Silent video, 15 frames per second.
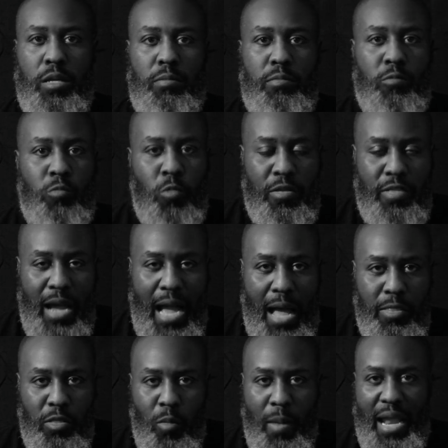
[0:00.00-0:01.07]

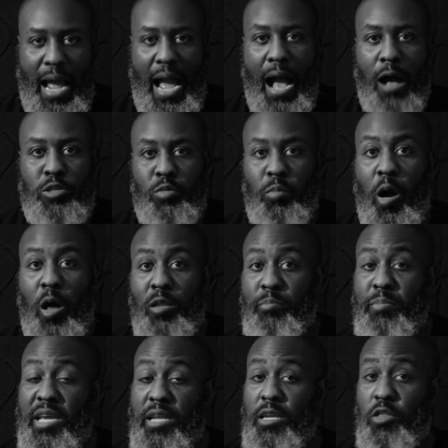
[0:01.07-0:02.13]
no matter how small or
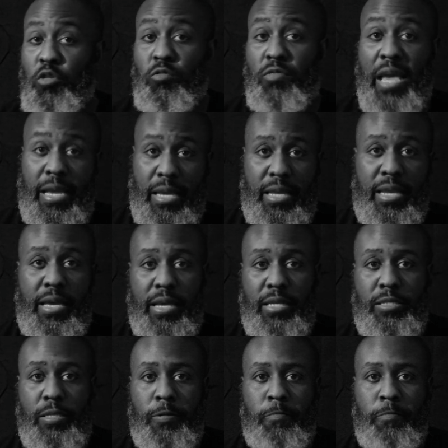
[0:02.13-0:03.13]
big that you think it is.